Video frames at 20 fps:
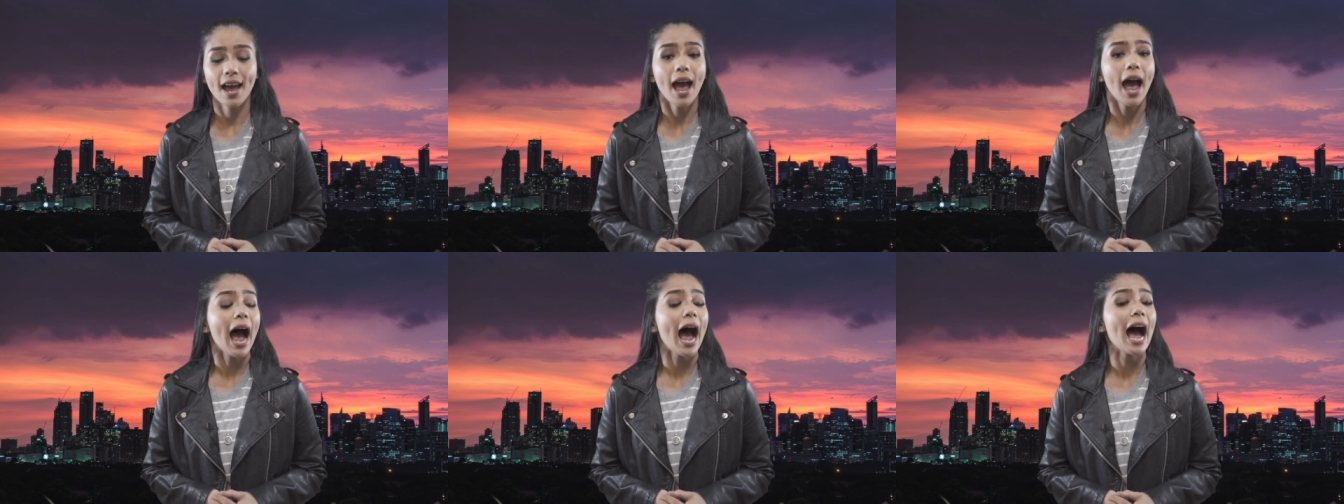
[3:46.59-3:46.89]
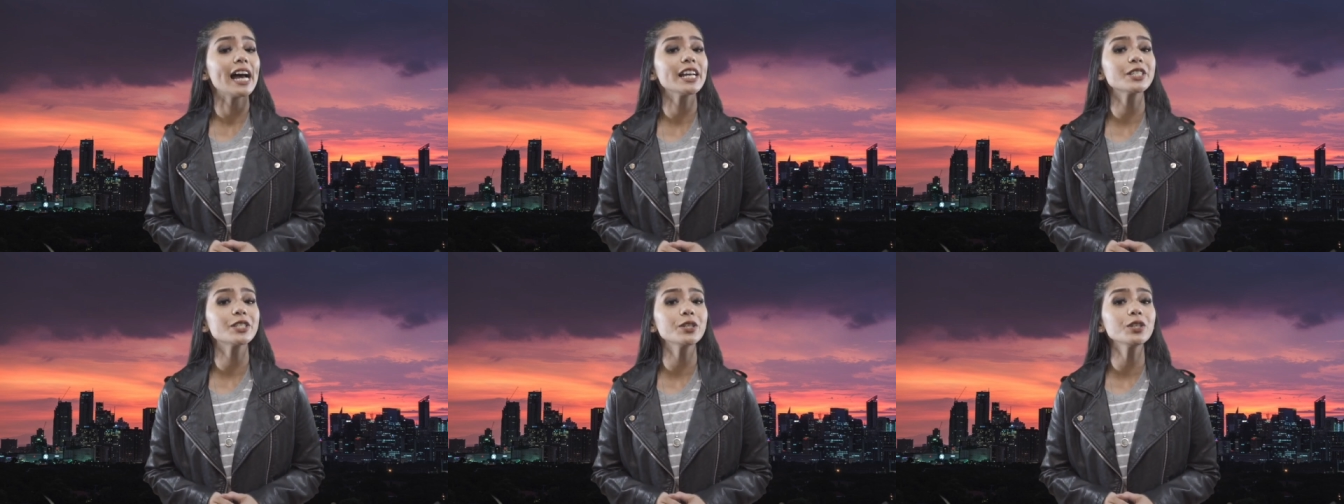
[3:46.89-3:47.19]

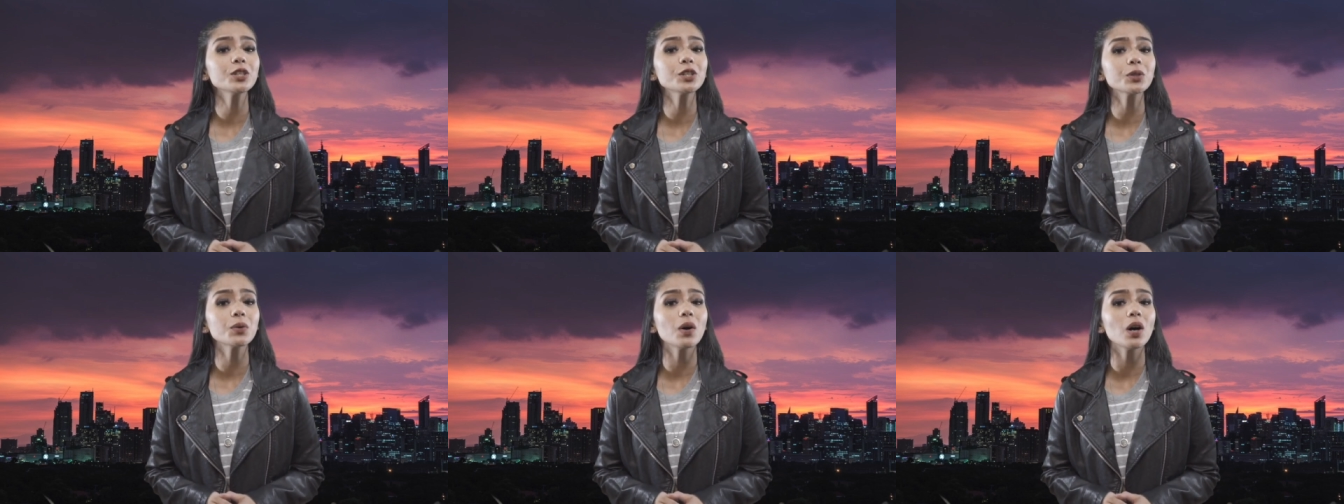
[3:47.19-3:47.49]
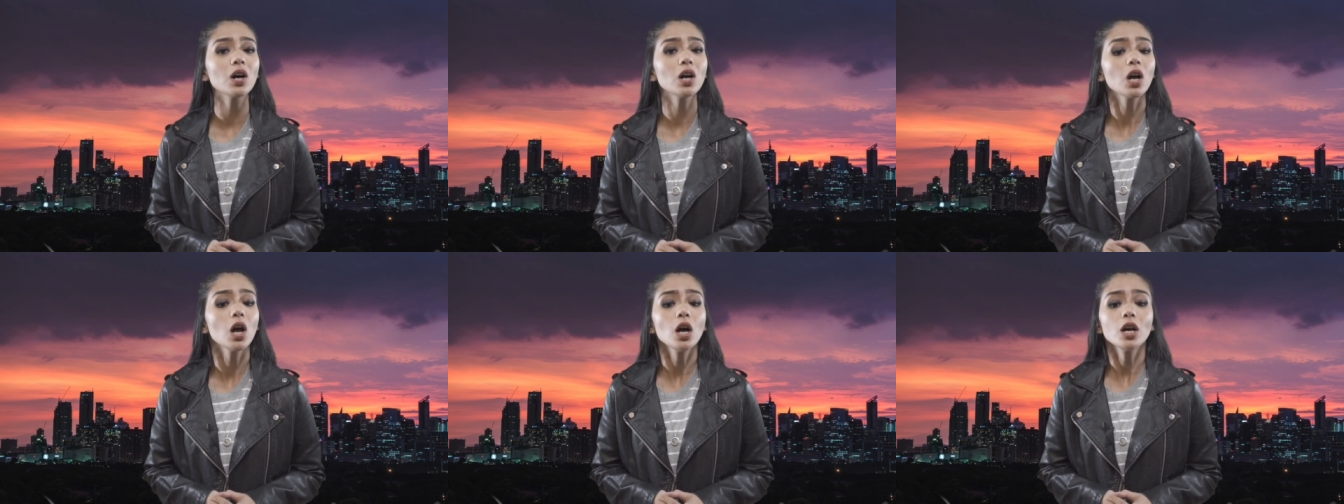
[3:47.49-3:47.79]
As
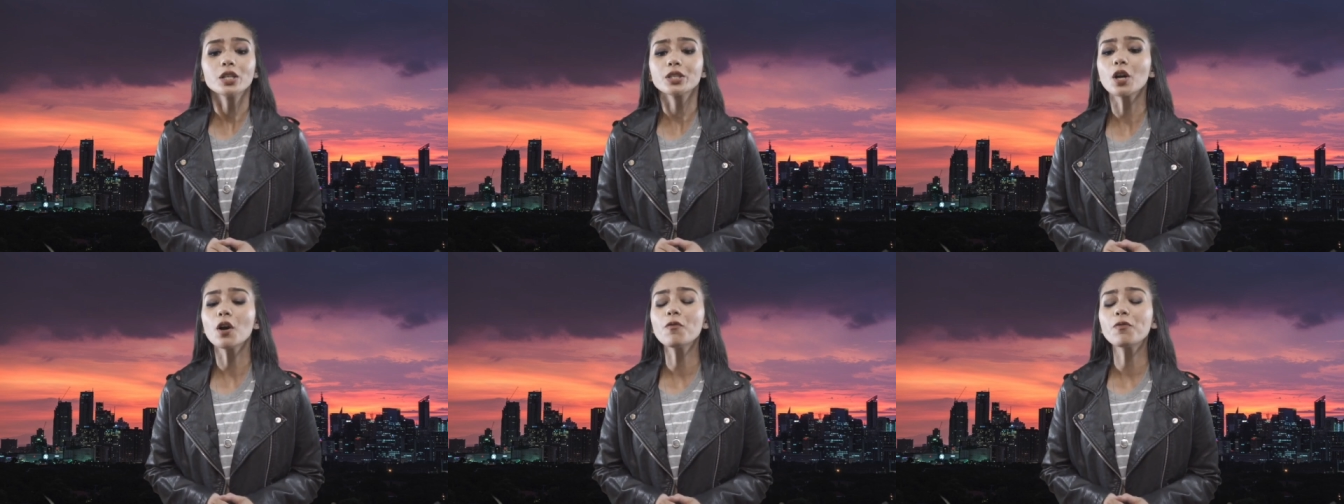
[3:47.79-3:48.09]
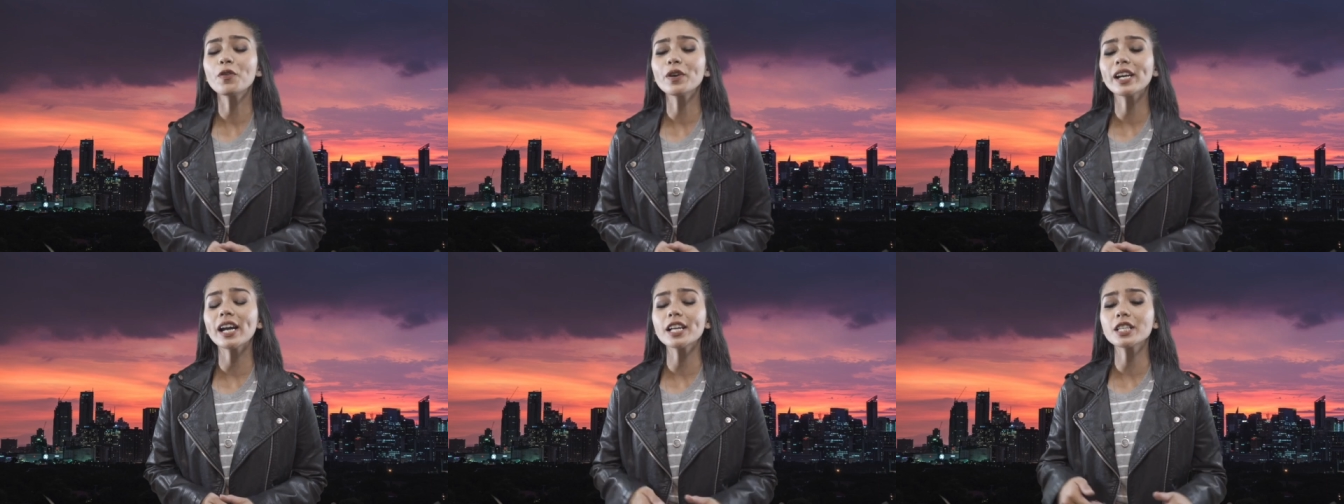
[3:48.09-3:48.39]
usual, don't
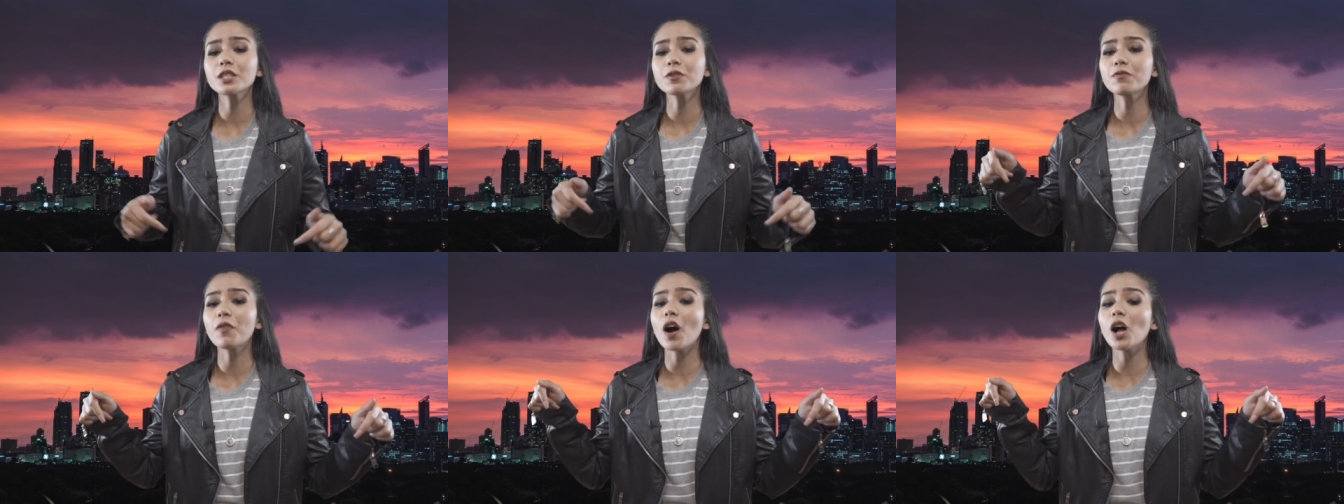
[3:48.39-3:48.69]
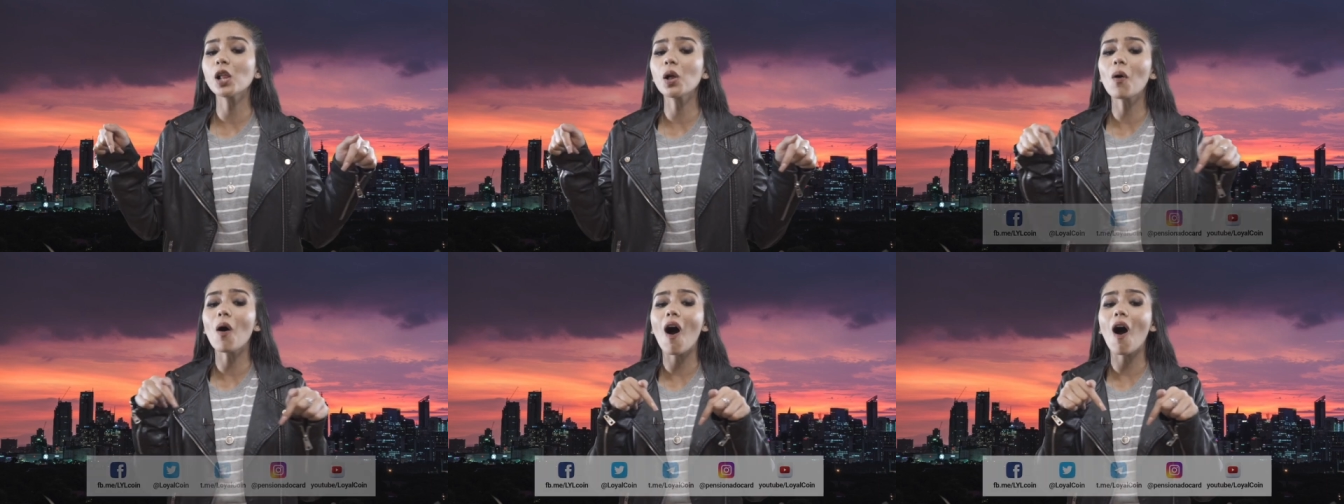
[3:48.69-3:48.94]
forget to follow